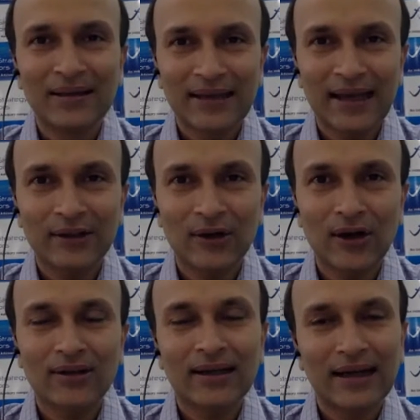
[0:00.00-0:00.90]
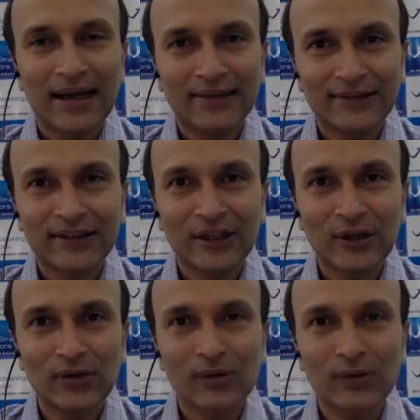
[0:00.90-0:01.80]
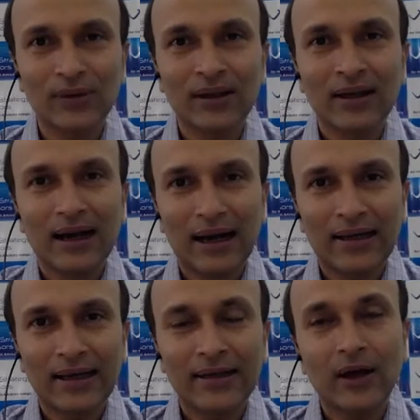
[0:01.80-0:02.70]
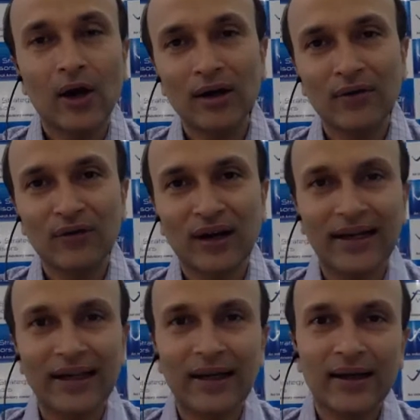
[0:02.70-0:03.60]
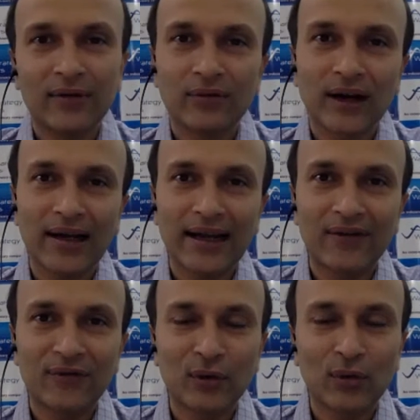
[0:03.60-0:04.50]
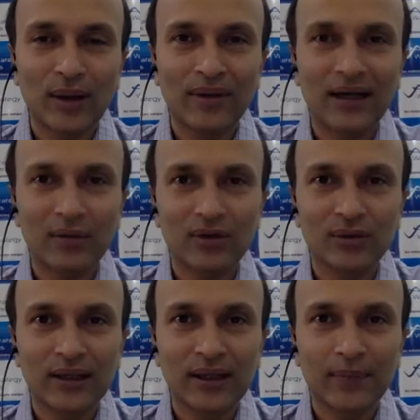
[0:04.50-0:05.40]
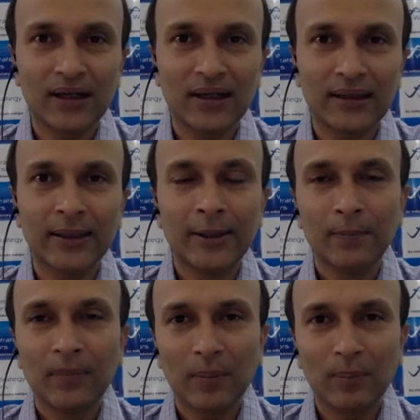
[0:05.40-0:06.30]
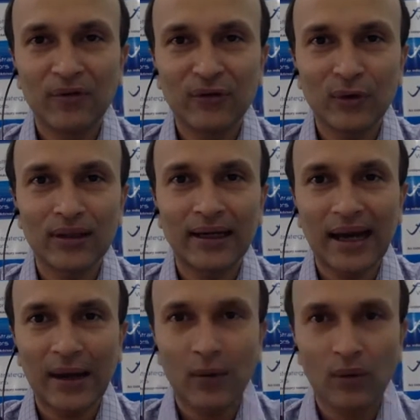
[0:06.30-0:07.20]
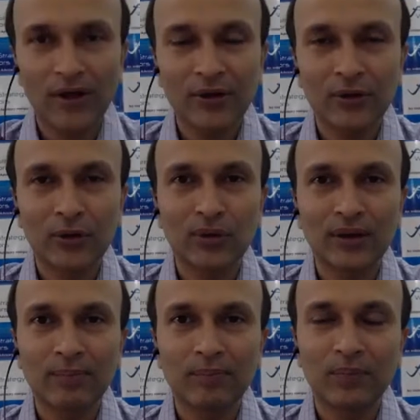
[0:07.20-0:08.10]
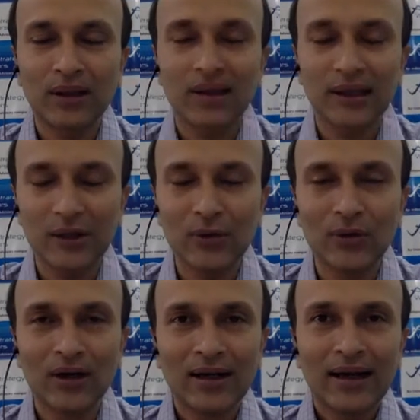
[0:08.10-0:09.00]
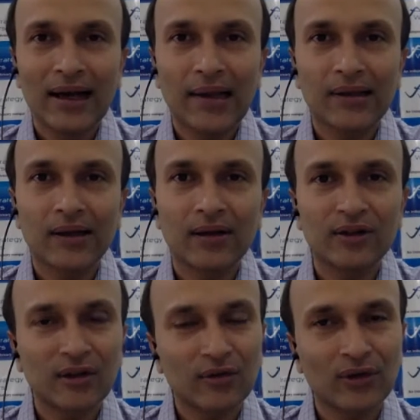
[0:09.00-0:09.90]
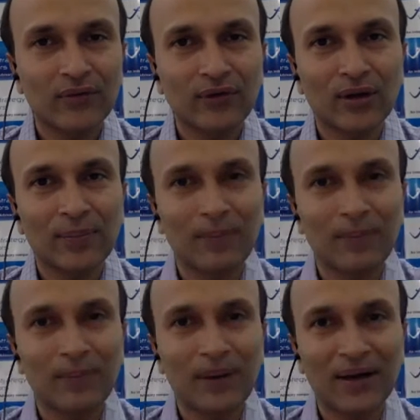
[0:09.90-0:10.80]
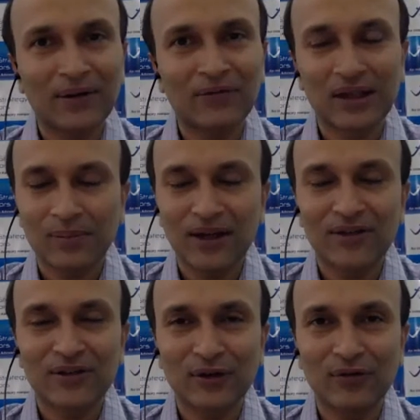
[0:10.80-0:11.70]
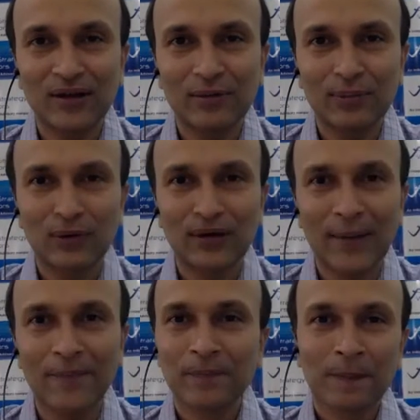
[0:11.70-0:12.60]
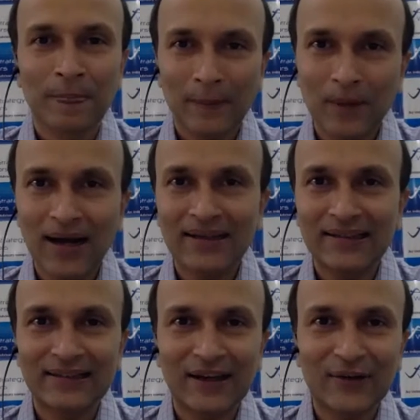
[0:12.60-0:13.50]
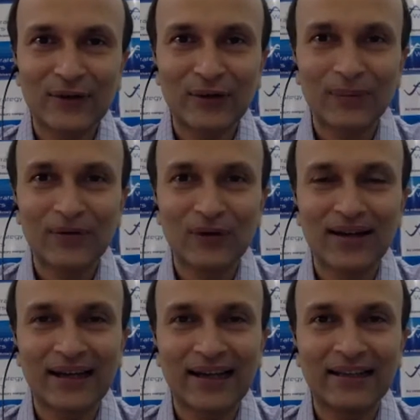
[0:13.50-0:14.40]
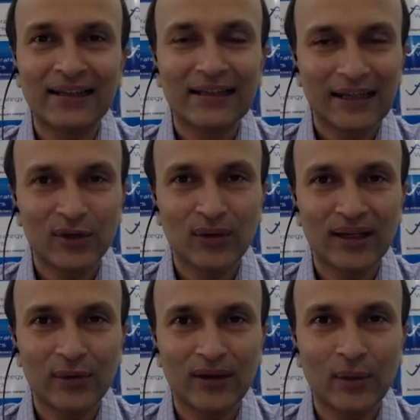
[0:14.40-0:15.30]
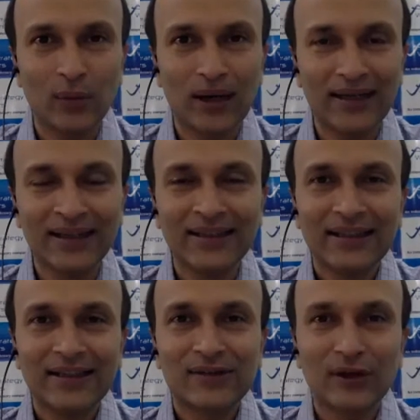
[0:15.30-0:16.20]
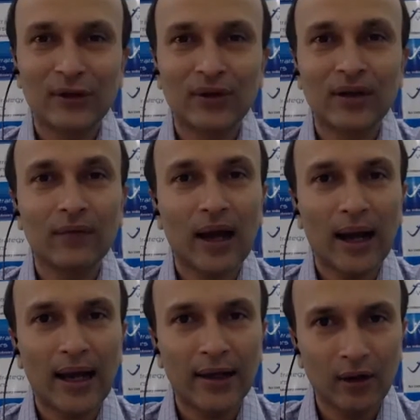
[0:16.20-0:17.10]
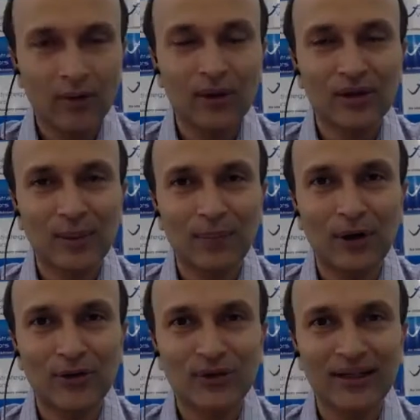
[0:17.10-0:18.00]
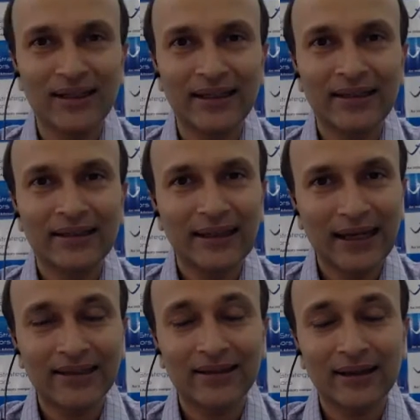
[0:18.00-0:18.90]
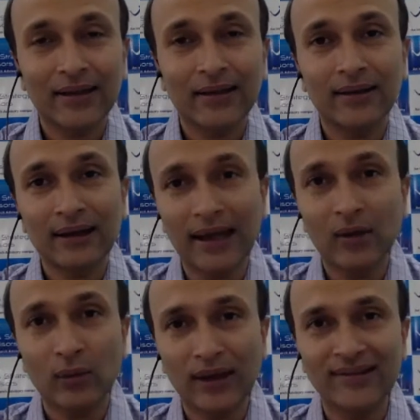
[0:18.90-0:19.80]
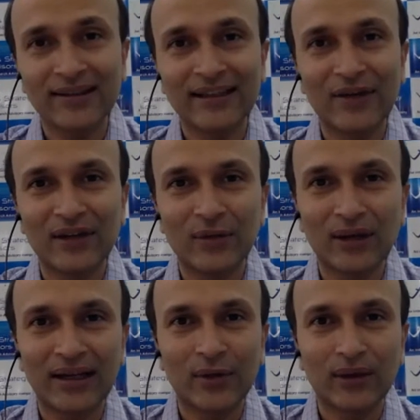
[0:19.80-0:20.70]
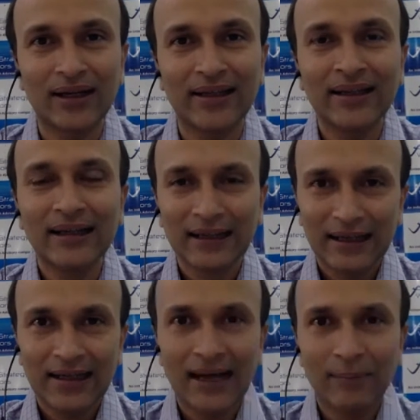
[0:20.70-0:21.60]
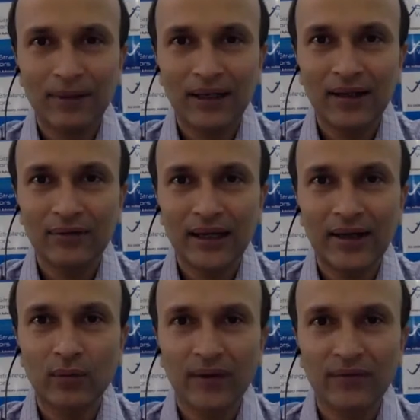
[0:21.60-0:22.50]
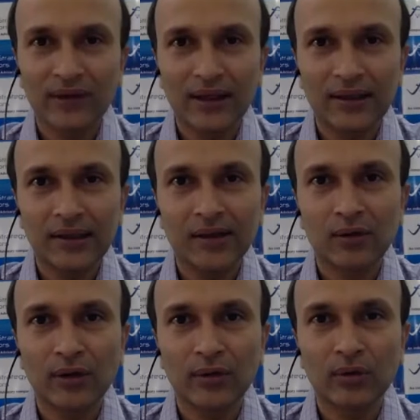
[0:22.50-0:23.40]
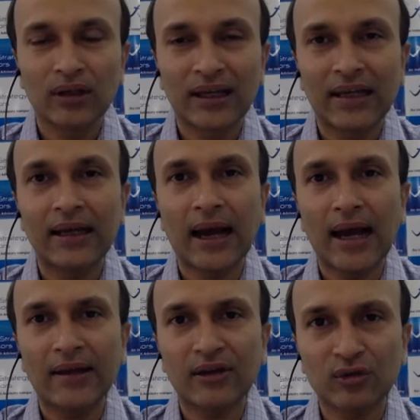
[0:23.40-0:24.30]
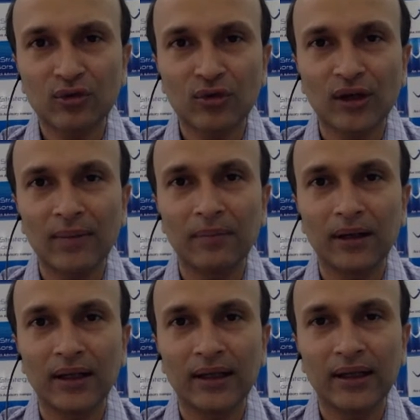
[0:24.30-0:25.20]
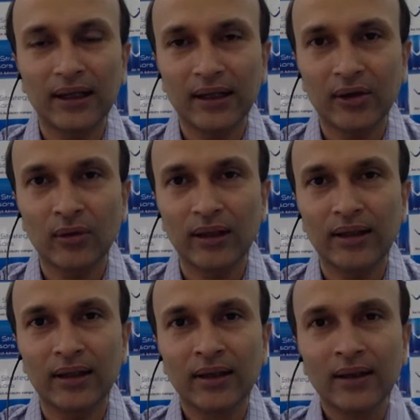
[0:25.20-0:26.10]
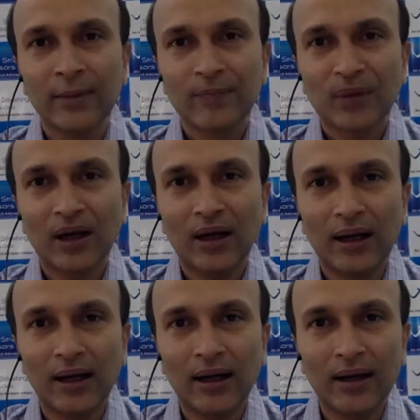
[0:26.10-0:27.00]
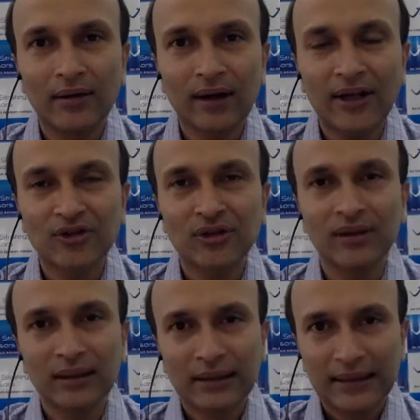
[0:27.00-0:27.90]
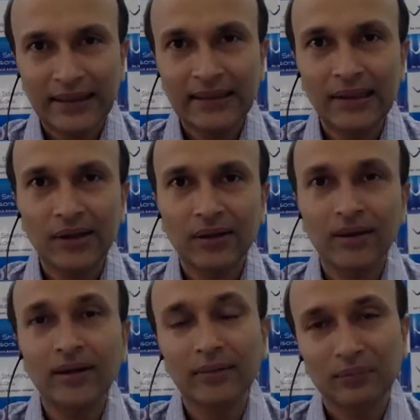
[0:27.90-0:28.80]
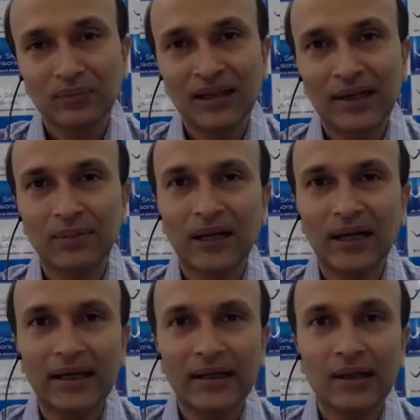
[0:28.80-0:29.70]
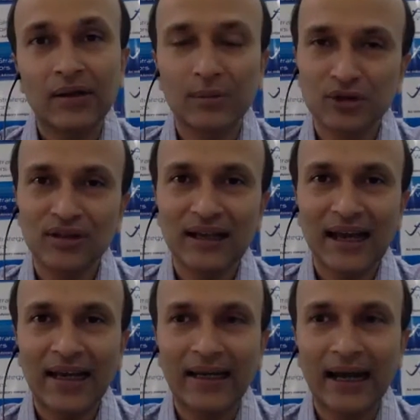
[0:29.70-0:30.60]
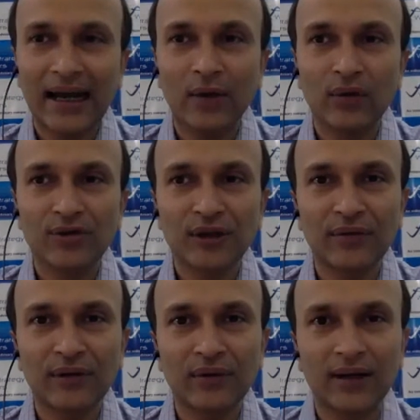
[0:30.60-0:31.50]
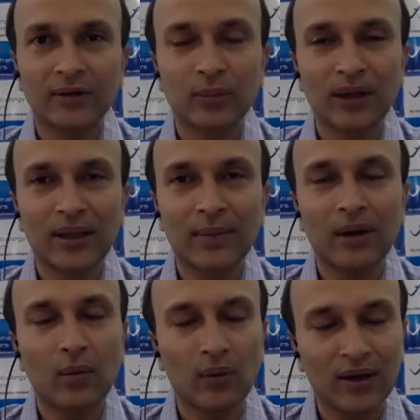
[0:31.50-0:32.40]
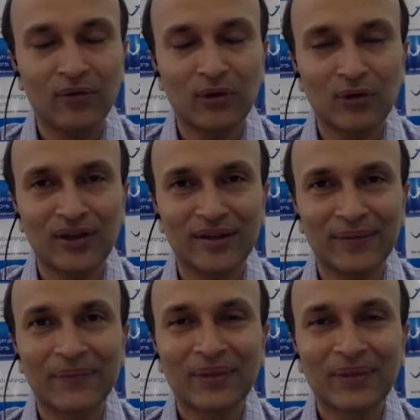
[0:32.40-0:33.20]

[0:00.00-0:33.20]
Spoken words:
Thanks a lot, and see you soon again on a Friday at 4 webinars, which we keep conducting. But before that, I want you to see you as a registrant for the part of this Master of Waves program. Markets are going to be volatile in 2021. It's going to give enormous opportunity that likewise it gave in 2020. And I believe that wave theory is going to gain extremely accurate traction in this year. That's my assumption. And I wish everyone to become a wonderful trader.